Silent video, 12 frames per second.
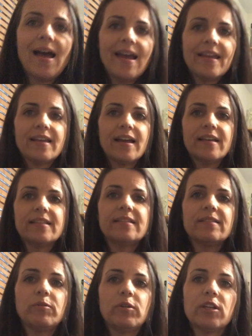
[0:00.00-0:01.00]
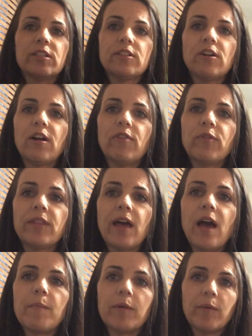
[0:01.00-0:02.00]
Hi guys, we're going to start off with
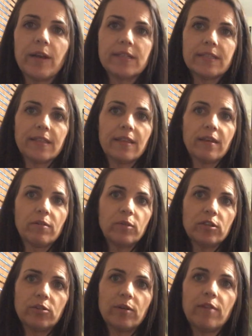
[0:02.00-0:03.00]
copyright to say that we do